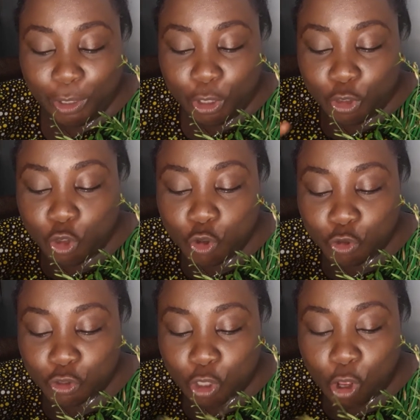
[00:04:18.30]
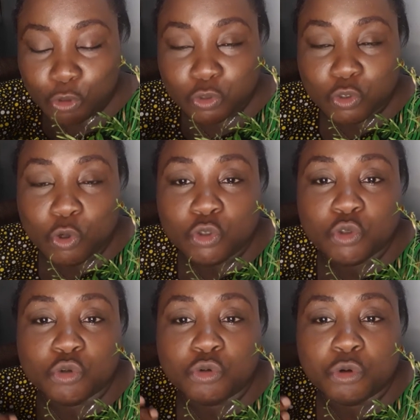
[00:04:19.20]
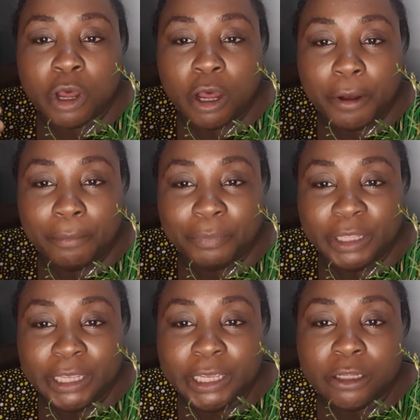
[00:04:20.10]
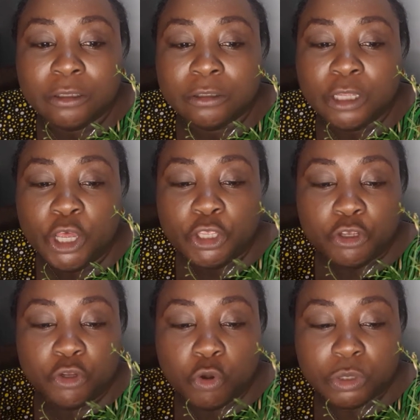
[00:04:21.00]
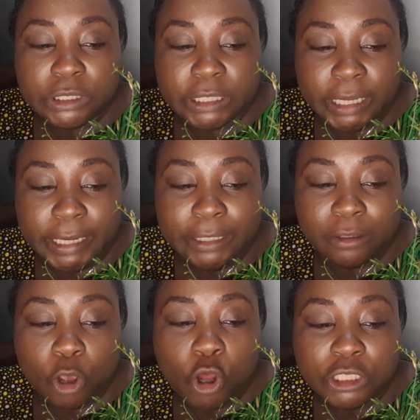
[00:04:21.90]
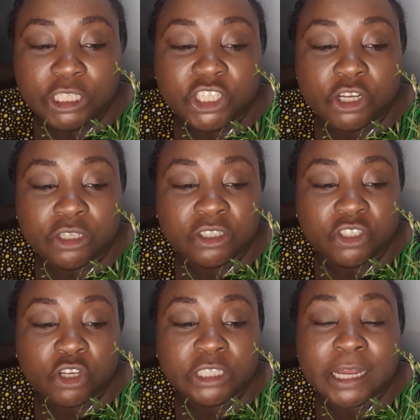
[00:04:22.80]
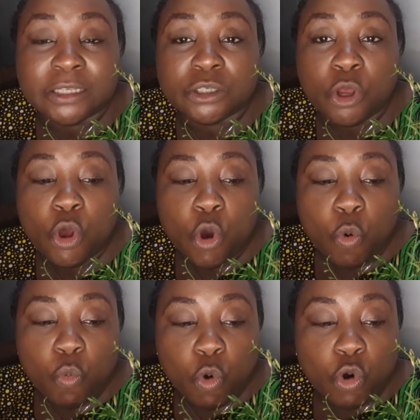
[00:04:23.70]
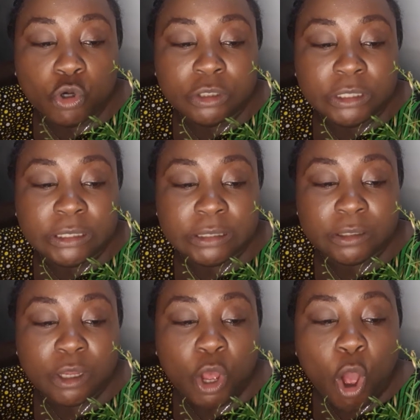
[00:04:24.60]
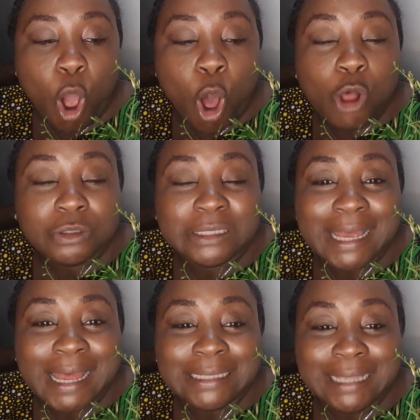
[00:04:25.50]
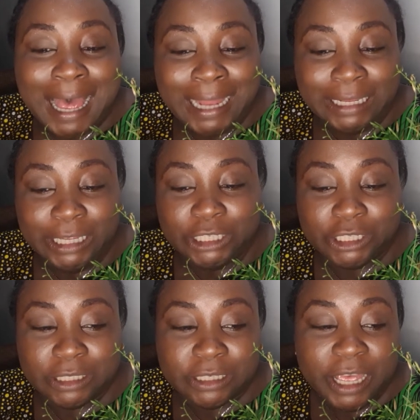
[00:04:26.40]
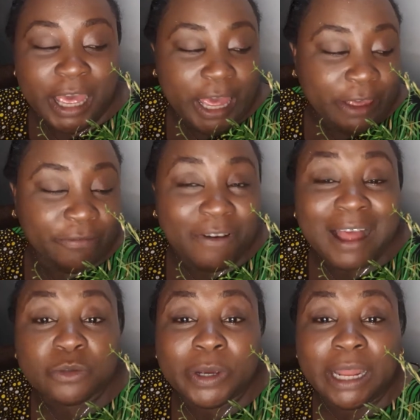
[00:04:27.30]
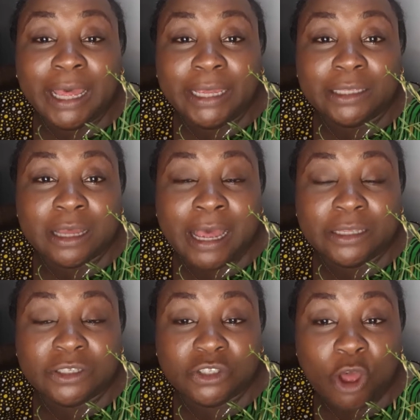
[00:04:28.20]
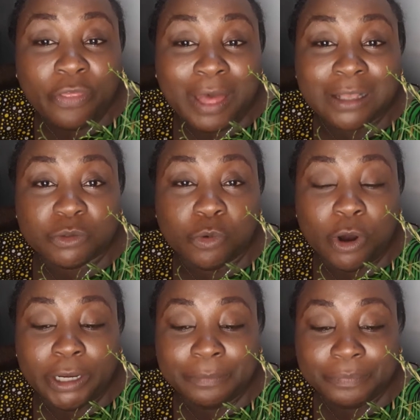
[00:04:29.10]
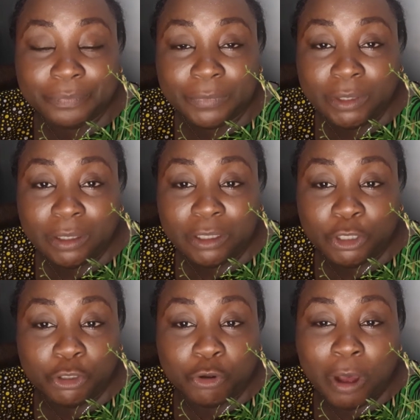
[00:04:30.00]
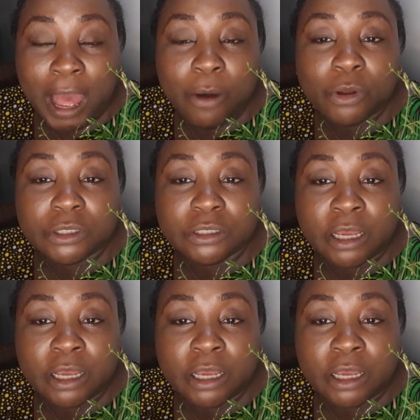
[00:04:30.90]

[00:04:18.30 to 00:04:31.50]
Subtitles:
used also to heal skin conditions such as wounds, ulcers, and itches. In fact, when I saw that one, I was